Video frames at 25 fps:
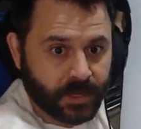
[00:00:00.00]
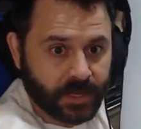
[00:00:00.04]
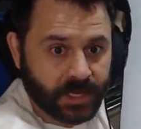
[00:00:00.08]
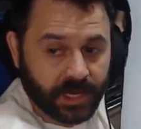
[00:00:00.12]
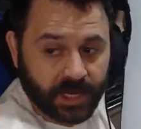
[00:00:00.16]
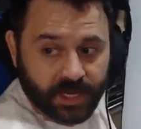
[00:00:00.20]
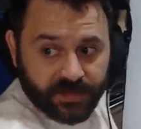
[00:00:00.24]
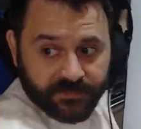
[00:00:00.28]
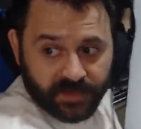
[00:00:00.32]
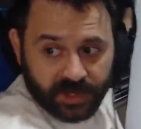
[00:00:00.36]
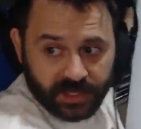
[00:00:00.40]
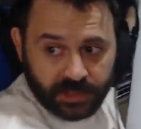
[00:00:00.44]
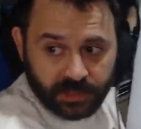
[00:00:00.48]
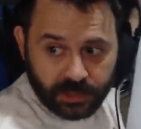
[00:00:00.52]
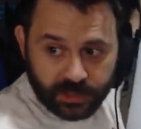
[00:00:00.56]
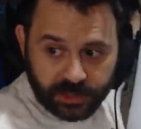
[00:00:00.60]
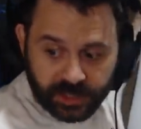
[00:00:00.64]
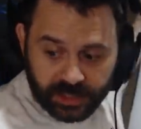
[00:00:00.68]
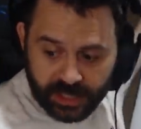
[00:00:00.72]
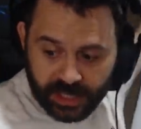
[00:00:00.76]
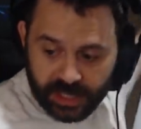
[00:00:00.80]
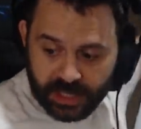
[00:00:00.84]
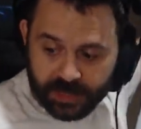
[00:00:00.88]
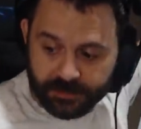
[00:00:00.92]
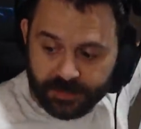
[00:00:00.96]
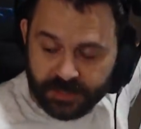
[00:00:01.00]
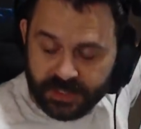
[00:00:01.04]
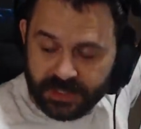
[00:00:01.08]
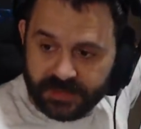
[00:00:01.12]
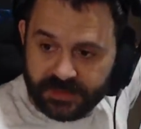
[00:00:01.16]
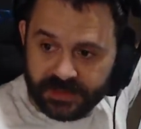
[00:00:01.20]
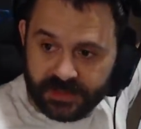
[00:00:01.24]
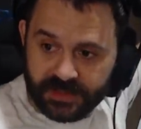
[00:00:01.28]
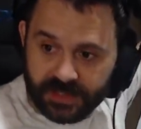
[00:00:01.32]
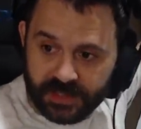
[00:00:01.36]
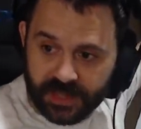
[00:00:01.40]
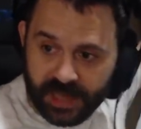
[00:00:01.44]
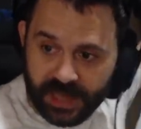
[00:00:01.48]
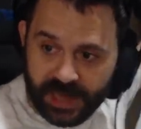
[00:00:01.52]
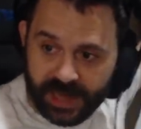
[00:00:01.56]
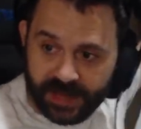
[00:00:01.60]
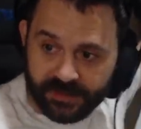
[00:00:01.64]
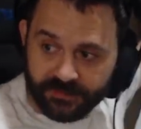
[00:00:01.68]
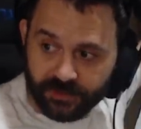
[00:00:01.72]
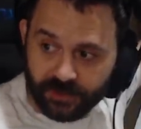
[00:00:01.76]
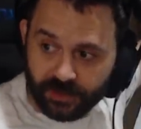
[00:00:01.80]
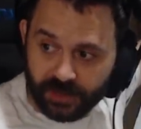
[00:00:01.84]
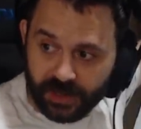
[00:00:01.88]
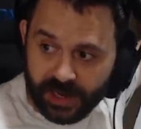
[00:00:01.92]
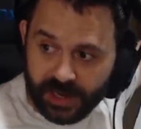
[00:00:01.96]
And if I look at APT
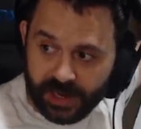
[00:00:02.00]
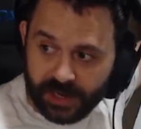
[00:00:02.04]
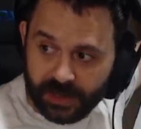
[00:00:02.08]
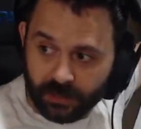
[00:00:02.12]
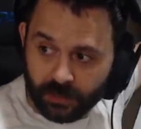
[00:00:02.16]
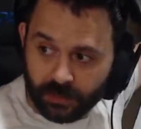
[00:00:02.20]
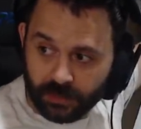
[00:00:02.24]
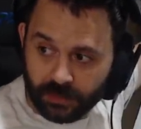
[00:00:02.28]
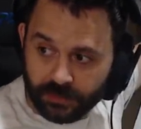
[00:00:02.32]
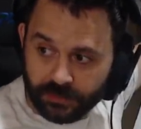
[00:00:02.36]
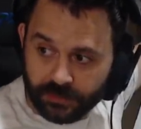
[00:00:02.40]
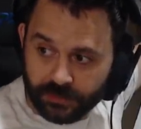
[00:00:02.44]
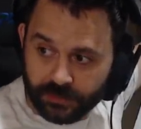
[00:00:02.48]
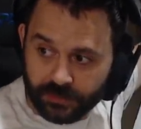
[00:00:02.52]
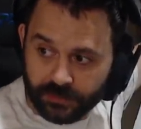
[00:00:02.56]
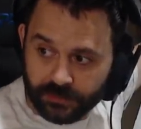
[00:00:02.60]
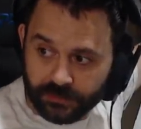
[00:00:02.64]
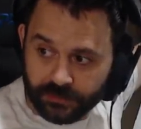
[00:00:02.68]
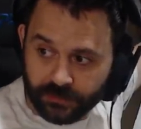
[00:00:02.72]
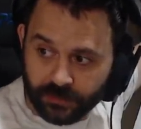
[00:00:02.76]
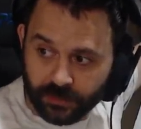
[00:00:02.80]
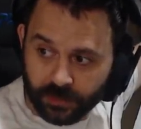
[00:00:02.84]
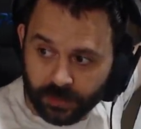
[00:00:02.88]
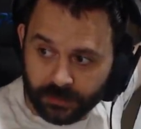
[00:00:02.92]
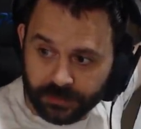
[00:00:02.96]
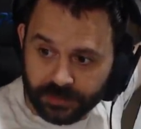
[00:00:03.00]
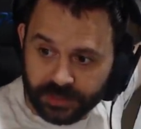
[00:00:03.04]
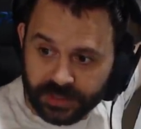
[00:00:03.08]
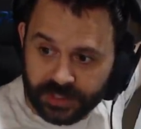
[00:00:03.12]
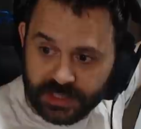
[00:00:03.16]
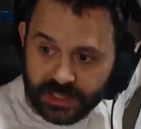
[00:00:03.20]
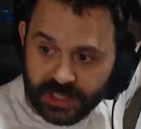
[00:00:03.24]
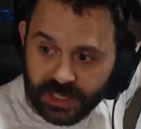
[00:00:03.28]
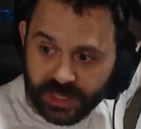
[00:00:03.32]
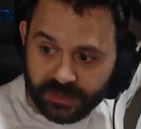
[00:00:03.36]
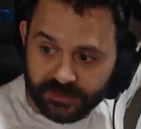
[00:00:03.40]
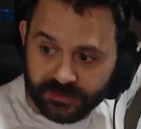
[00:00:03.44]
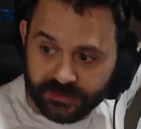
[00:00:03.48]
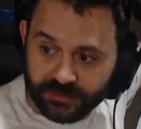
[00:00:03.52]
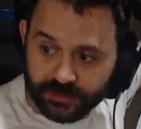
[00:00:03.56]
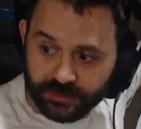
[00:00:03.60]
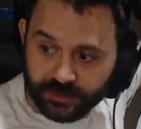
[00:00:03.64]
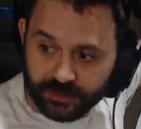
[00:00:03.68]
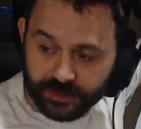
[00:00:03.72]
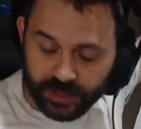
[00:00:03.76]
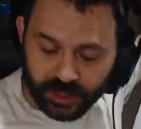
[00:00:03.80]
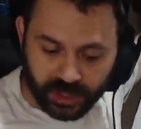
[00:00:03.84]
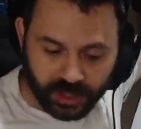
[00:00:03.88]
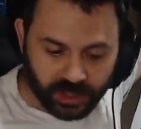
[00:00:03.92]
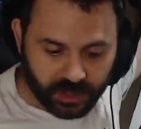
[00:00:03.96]
after hours from
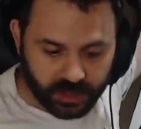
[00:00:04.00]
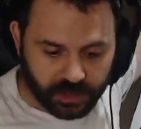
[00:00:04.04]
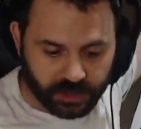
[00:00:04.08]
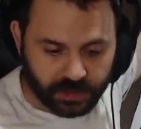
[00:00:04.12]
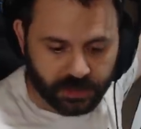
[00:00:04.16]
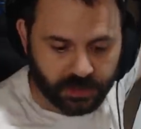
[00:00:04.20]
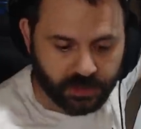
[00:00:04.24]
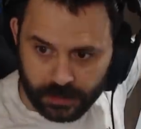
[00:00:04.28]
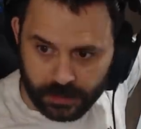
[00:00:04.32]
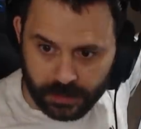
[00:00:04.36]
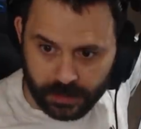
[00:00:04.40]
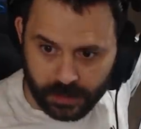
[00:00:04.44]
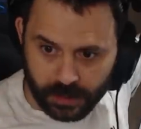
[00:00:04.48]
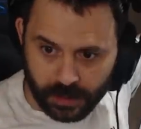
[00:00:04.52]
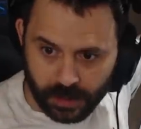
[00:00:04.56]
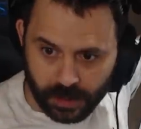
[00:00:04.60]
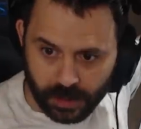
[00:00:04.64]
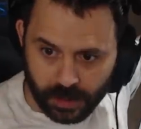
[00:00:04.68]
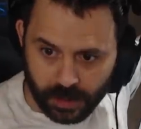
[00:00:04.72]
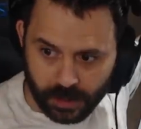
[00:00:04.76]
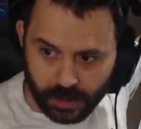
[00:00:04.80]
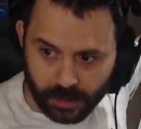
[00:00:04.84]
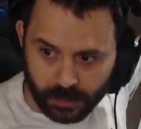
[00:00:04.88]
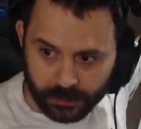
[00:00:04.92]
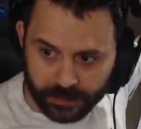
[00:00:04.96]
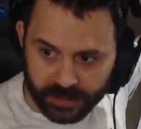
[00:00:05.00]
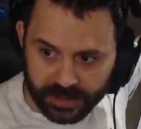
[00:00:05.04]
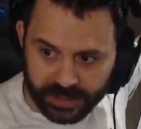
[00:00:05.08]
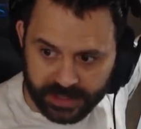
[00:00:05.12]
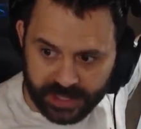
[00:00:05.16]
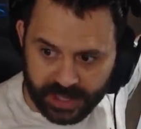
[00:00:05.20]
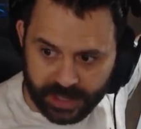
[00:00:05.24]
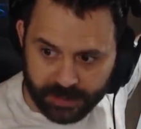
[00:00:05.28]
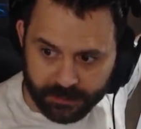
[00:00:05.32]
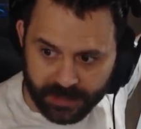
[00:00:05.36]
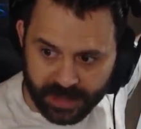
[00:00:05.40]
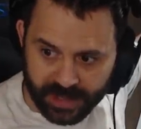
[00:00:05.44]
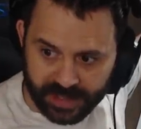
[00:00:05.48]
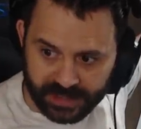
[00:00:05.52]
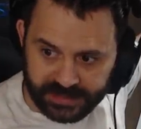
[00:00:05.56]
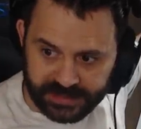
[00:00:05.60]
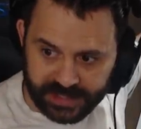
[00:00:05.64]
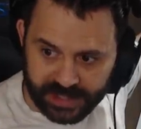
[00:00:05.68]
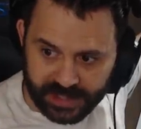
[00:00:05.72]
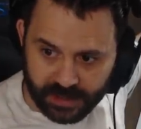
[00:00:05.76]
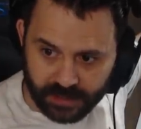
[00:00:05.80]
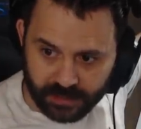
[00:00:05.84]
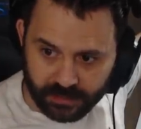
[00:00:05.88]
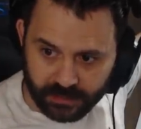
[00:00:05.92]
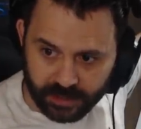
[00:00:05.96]
yesterday, um, it came back
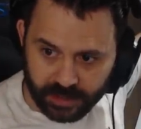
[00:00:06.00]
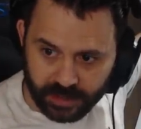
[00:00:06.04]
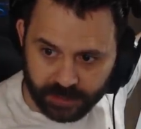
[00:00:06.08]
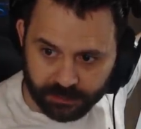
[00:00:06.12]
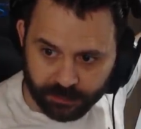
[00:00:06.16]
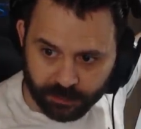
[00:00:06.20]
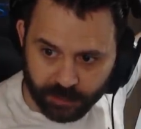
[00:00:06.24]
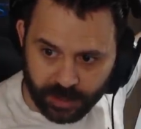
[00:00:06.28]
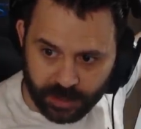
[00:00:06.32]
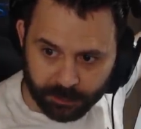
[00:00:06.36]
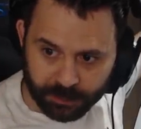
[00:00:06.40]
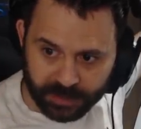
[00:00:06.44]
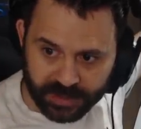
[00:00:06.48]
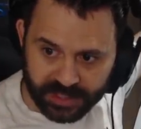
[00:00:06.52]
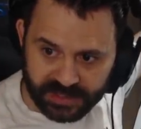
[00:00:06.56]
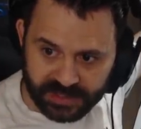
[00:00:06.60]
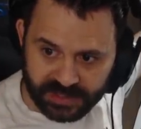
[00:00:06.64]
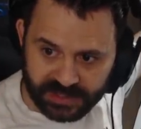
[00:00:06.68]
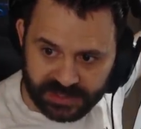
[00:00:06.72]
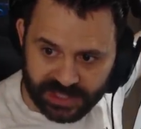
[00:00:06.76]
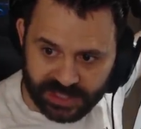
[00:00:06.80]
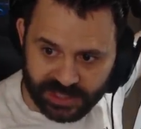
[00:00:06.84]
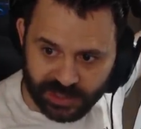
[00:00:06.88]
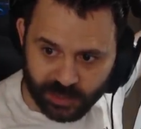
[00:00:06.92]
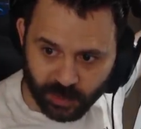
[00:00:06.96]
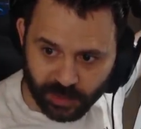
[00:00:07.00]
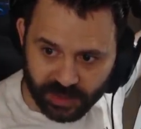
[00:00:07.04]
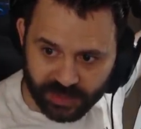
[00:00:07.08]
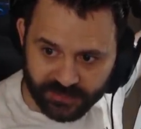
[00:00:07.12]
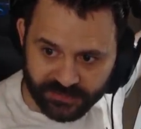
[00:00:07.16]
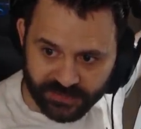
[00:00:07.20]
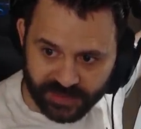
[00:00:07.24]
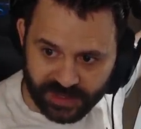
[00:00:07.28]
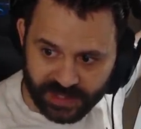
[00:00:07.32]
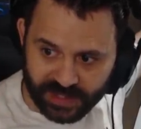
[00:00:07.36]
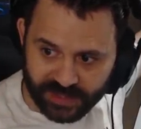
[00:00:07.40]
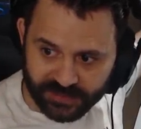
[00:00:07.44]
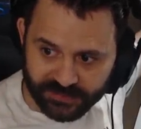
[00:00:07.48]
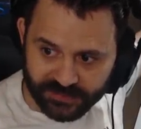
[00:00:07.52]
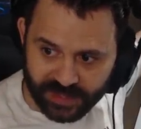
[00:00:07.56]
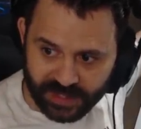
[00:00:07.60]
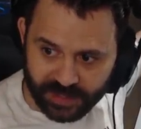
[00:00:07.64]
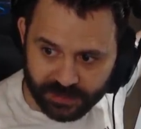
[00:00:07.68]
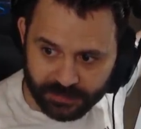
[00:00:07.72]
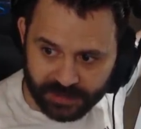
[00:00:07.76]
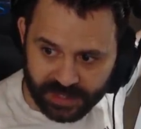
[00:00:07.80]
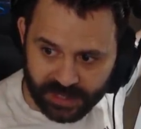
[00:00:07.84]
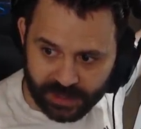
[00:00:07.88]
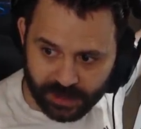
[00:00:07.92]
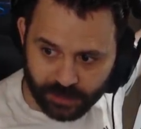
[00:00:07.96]
down. It, it peaked at ten twenty five,
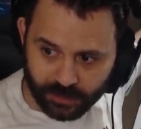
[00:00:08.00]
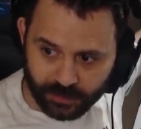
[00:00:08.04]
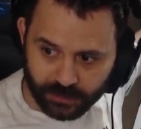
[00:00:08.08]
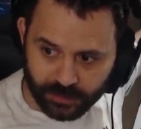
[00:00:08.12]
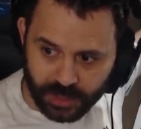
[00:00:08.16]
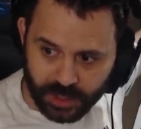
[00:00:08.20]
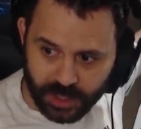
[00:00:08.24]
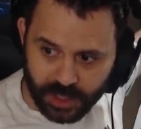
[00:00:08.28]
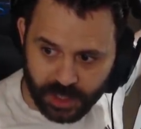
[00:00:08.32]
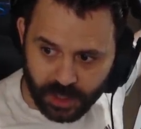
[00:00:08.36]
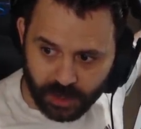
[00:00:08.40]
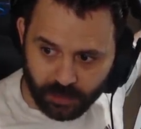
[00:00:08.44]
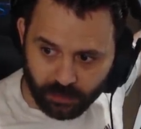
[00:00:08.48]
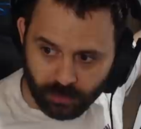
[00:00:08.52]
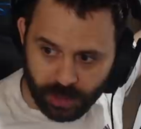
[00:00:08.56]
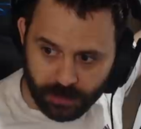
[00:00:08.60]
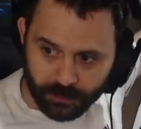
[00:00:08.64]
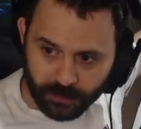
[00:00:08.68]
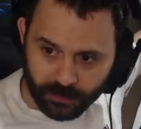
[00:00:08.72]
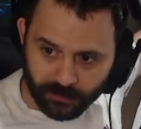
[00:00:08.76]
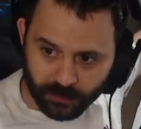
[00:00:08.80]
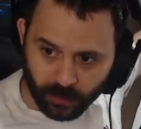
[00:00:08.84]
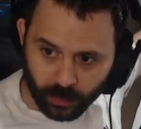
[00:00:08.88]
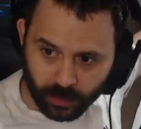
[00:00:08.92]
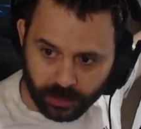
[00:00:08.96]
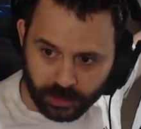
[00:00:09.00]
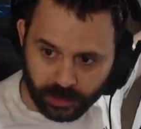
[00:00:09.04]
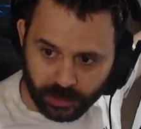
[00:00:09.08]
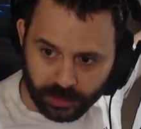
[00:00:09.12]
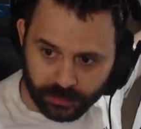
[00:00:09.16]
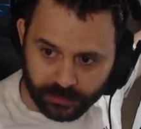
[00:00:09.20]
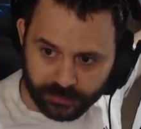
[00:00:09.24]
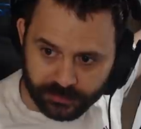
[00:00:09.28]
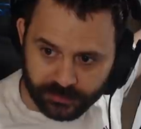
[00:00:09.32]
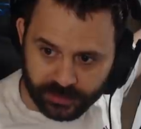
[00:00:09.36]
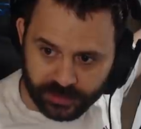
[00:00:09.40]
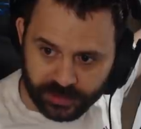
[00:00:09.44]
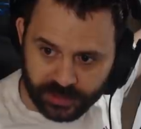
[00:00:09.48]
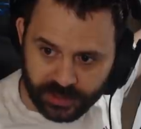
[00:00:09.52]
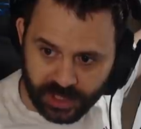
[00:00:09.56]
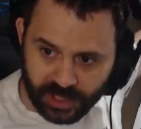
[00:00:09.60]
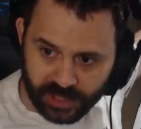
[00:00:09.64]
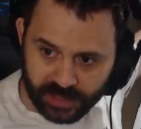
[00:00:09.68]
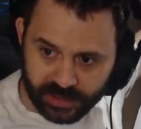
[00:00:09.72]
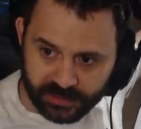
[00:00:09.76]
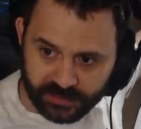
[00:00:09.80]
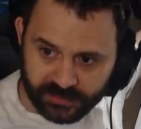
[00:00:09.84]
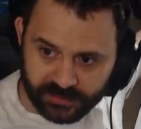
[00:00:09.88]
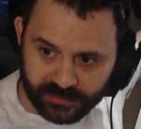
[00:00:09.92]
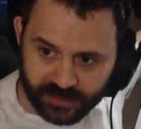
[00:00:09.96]
came down right before close to
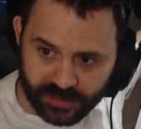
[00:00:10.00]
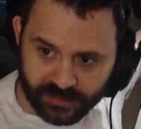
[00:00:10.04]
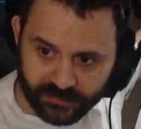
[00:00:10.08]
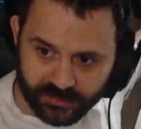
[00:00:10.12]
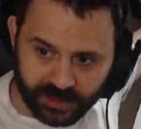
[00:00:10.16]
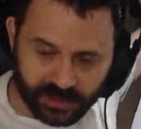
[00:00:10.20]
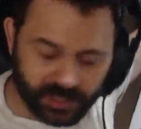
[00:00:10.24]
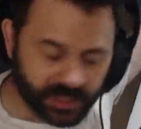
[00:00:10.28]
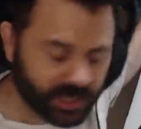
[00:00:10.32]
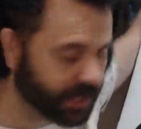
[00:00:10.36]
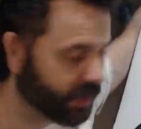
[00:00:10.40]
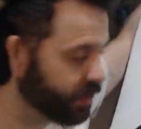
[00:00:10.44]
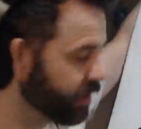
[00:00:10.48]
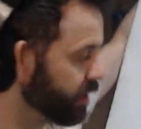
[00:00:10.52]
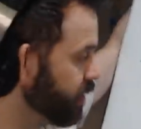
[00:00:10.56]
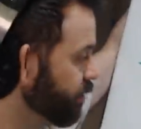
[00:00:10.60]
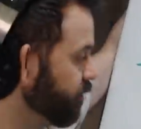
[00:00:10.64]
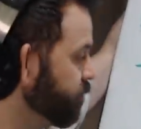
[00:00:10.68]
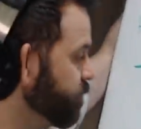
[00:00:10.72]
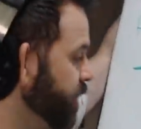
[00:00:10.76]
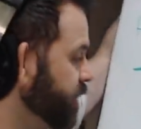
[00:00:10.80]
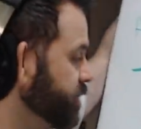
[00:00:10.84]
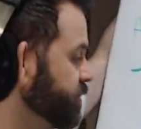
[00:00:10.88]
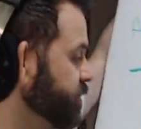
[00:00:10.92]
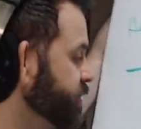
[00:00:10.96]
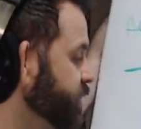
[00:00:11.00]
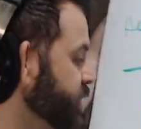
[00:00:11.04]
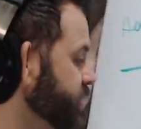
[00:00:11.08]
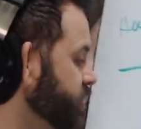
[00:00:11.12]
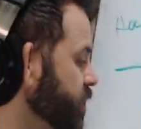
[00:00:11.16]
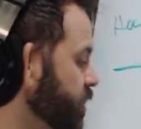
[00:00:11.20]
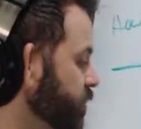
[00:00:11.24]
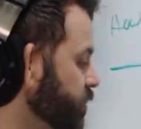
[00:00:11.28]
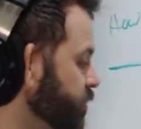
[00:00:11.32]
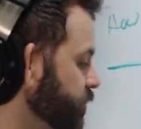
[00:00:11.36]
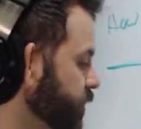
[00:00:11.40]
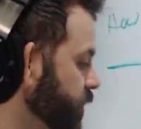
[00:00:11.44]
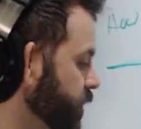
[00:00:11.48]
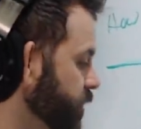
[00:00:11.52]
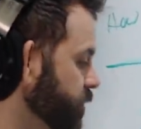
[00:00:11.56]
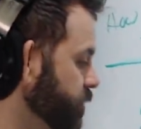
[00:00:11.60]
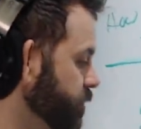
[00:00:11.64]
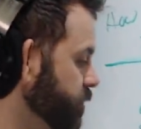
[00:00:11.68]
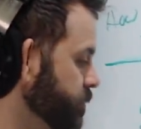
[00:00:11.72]
nine seventy nine, and now it's back to ten dollars again.